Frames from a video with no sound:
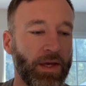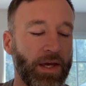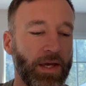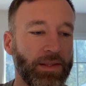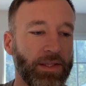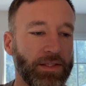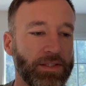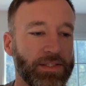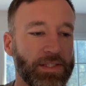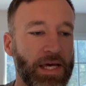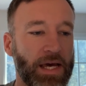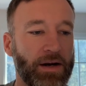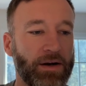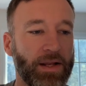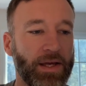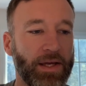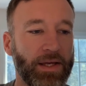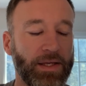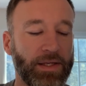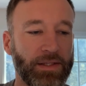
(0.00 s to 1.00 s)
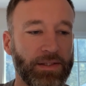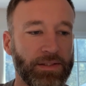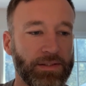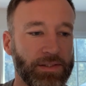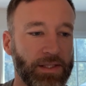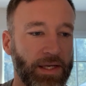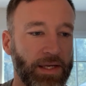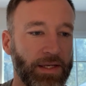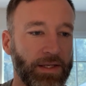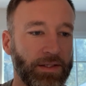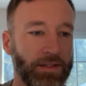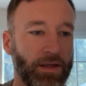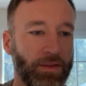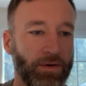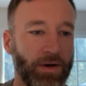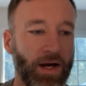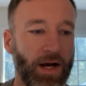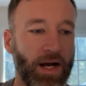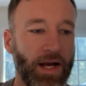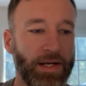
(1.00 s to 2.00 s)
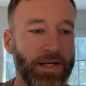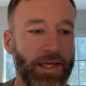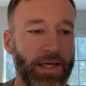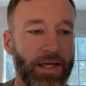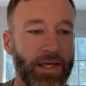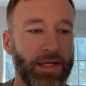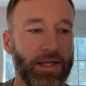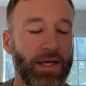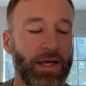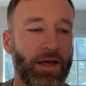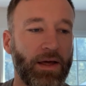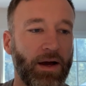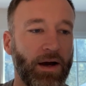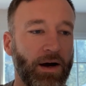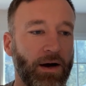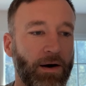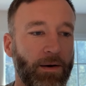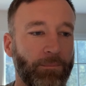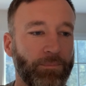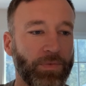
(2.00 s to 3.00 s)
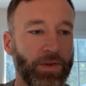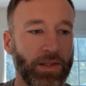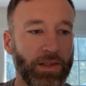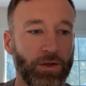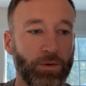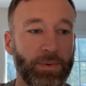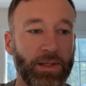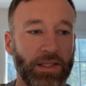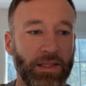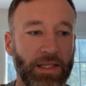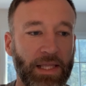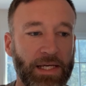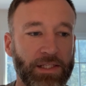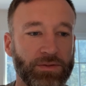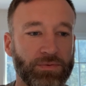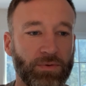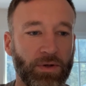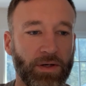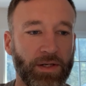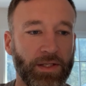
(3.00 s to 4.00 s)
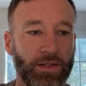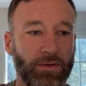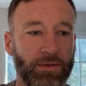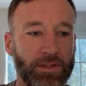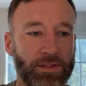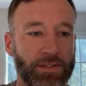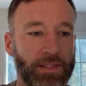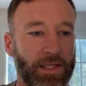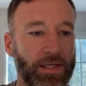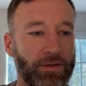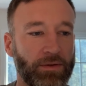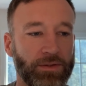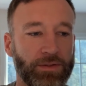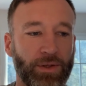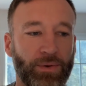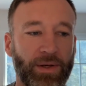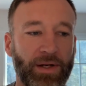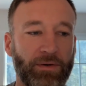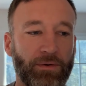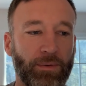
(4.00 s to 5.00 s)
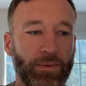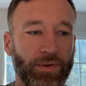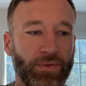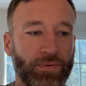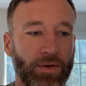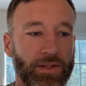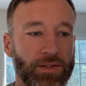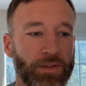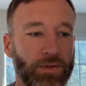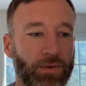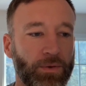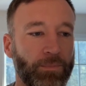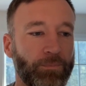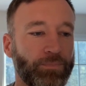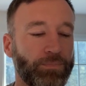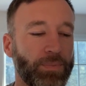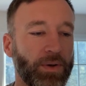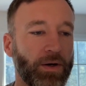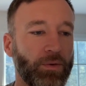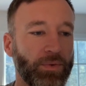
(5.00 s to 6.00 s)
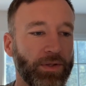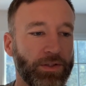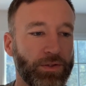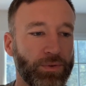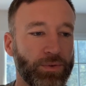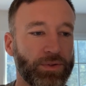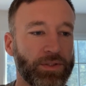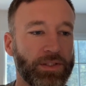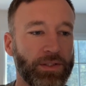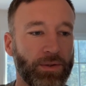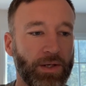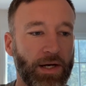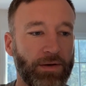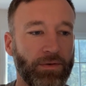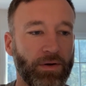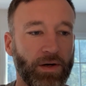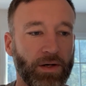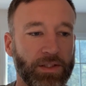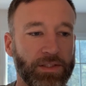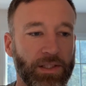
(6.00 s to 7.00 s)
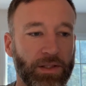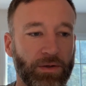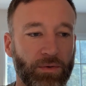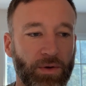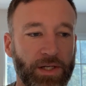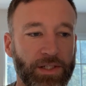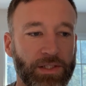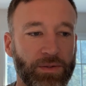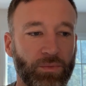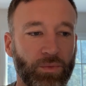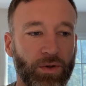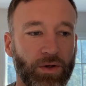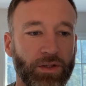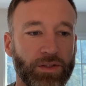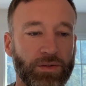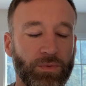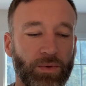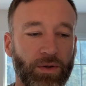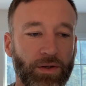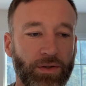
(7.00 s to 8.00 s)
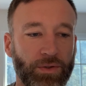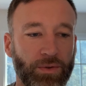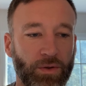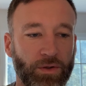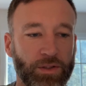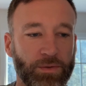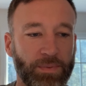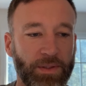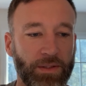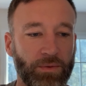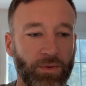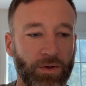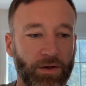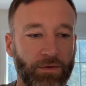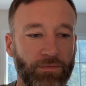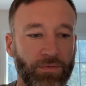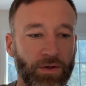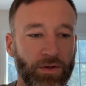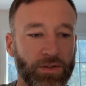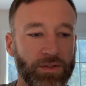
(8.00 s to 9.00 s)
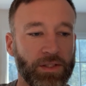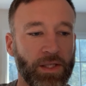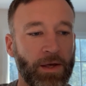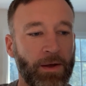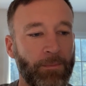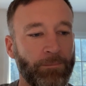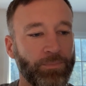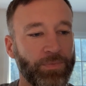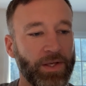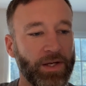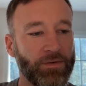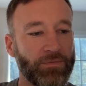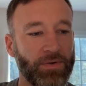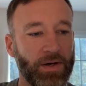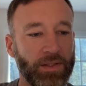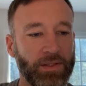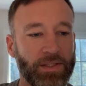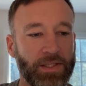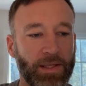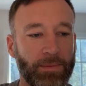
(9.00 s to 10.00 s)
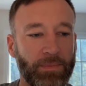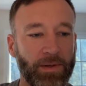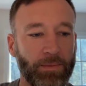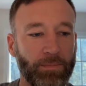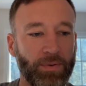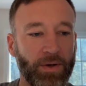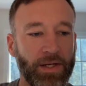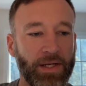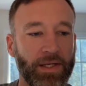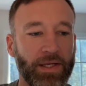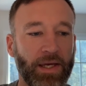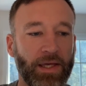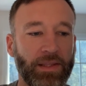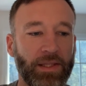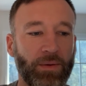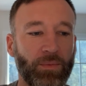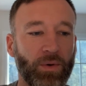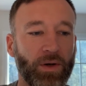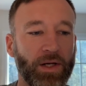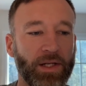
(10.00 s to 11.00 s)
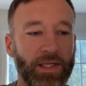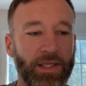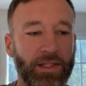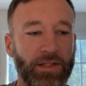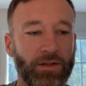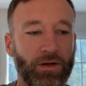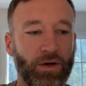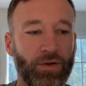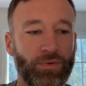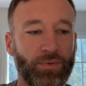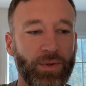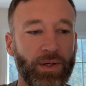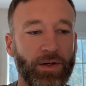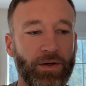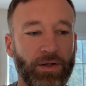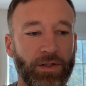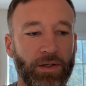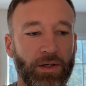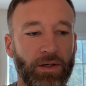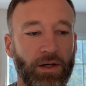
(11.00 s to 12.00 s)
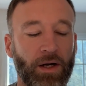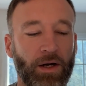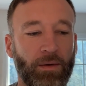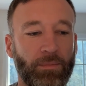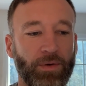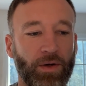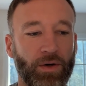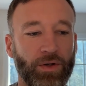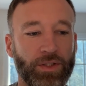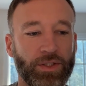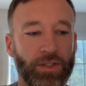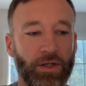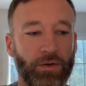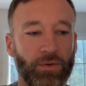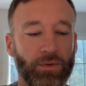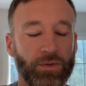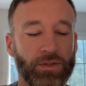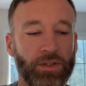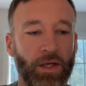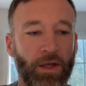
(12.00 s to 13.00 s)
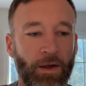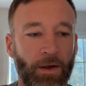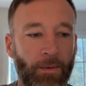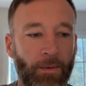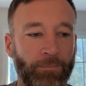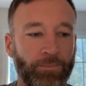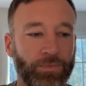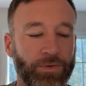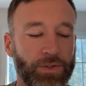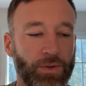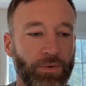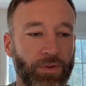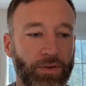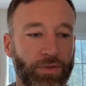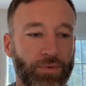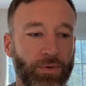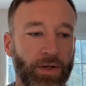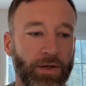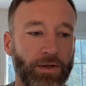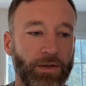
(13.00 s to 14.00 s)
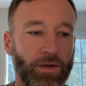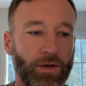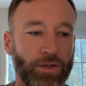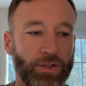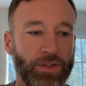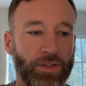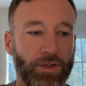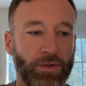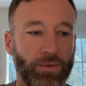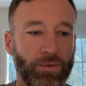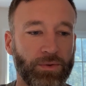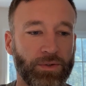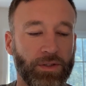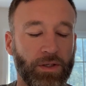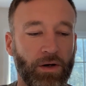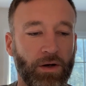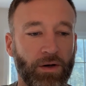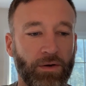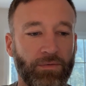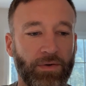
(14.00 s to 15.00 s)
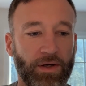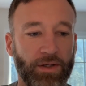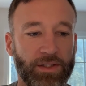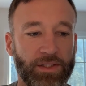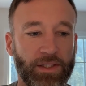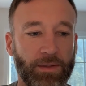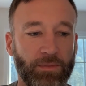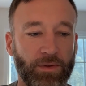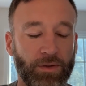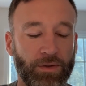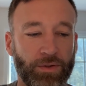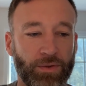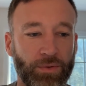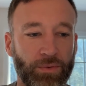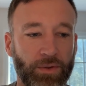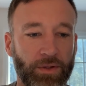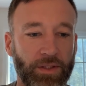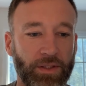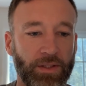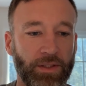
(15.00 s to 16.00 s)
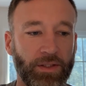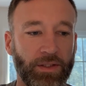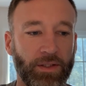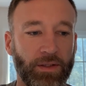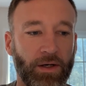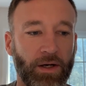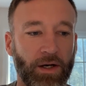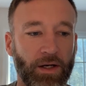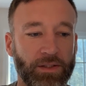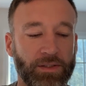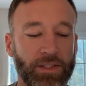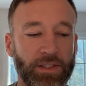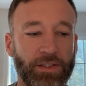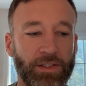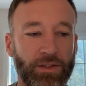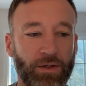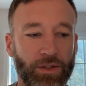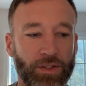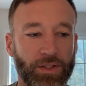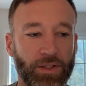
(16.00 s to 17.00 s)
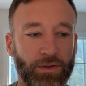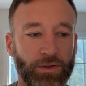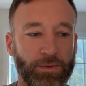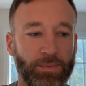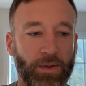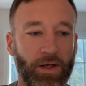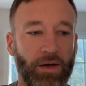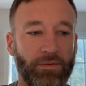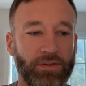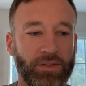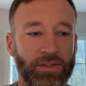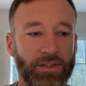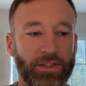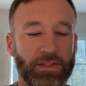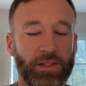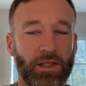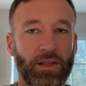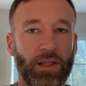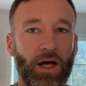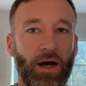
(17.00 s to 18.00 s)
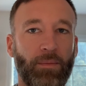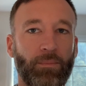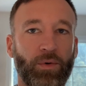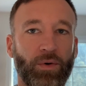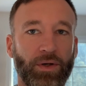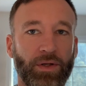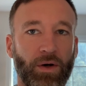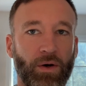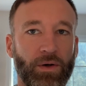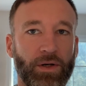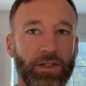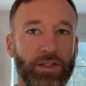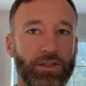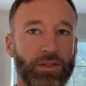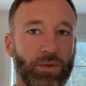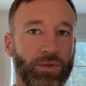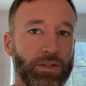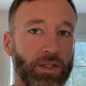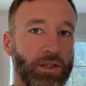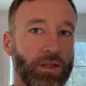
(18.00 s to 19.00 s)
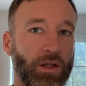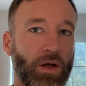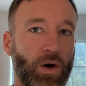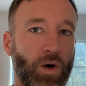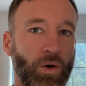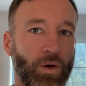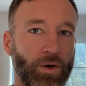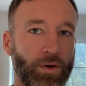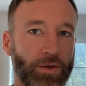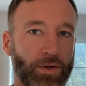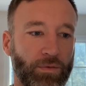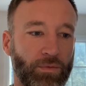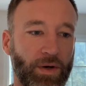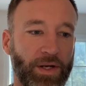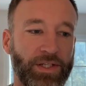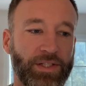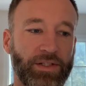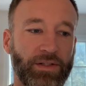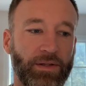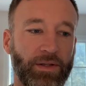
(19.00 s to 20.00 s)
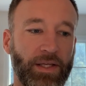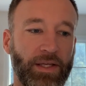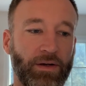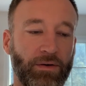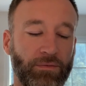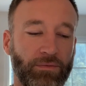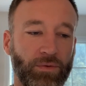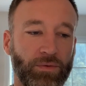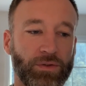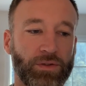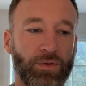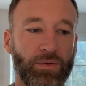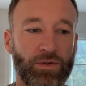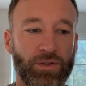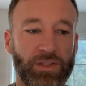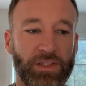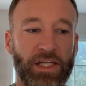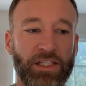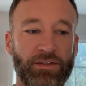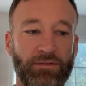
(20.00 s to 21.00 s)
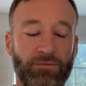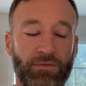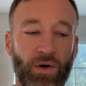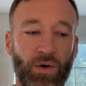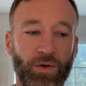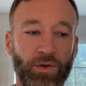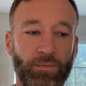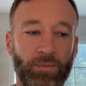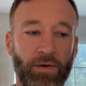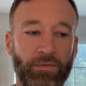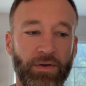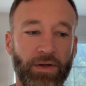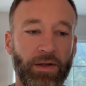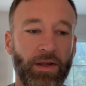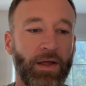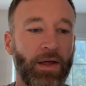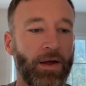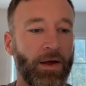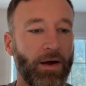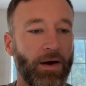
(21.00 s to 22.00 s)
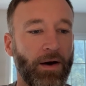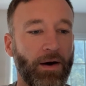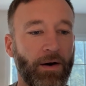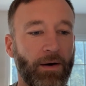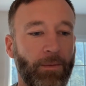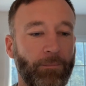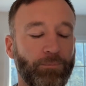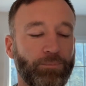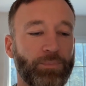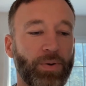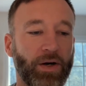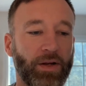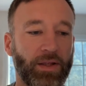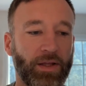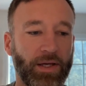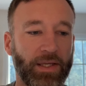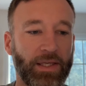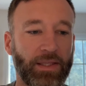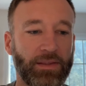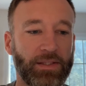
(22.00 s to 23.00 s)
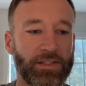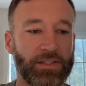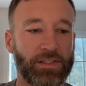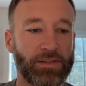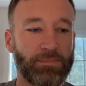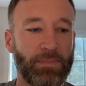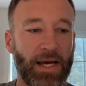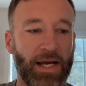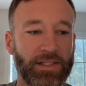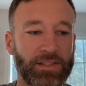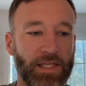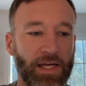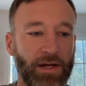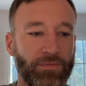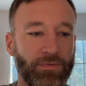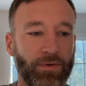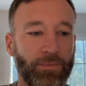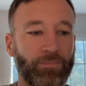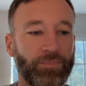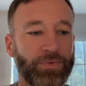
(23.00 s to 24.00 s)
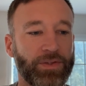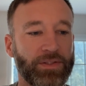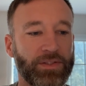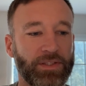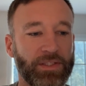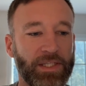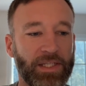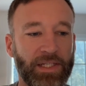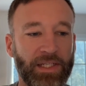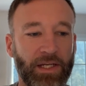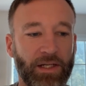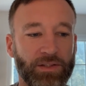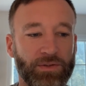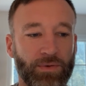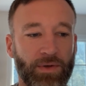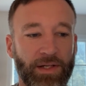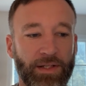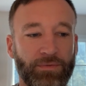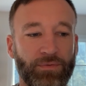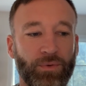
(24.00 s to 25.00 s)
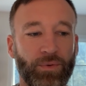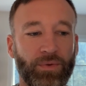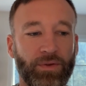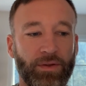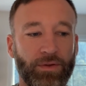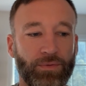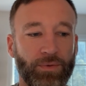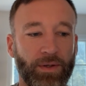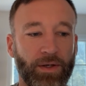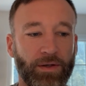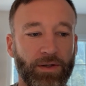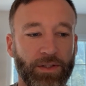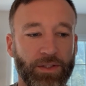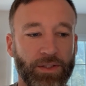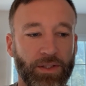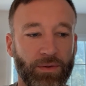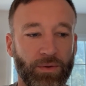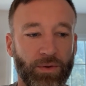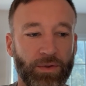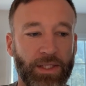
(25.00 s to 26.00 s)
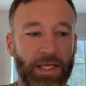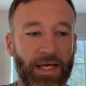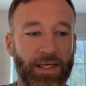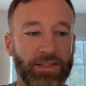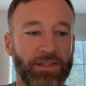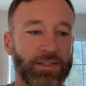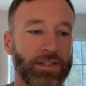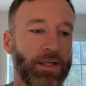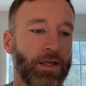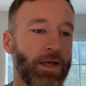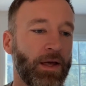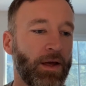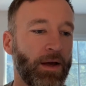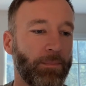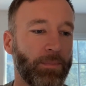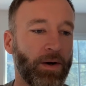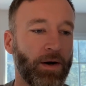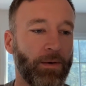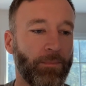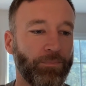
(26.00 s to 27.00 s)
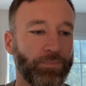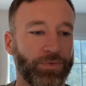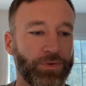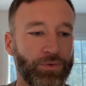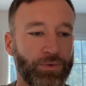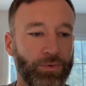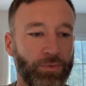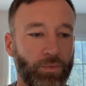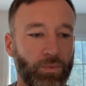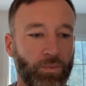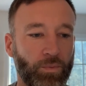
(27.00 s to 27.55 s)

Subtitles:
And then Saturday is another high day. A little bit less running on this day. There's no anaerobic threshold, but we do still have our acceleration work. So we're going to do our speed work first, take a 5 to 10 minute break, and then we're going to get into our 300-yard shuttles. So the 300-yard shuttles are very similar to the 60-yard shuttles, but obviously it's a lot more yardage, so it's a longer duration interval. So there's less volume of it. But again, this is max effort. This is getting us ready for the 300 shuttle test. You